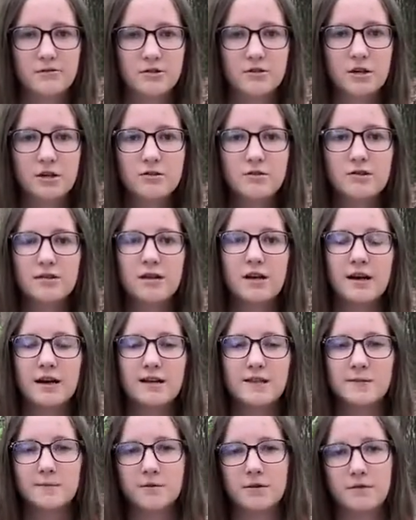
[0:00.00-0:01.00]
Go to the
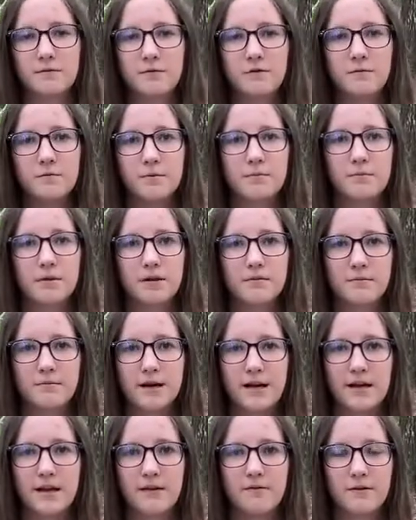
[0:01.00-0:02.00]
hospital if you've been bitten
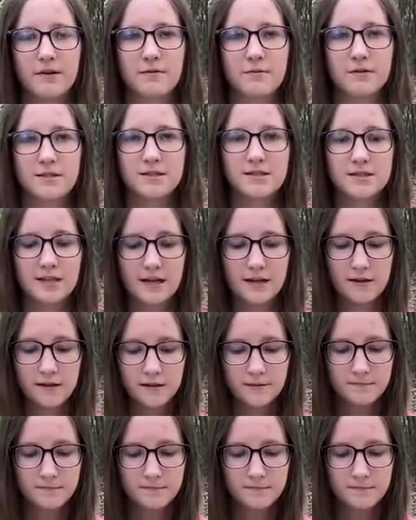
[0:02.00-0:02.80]
by a venomous snake.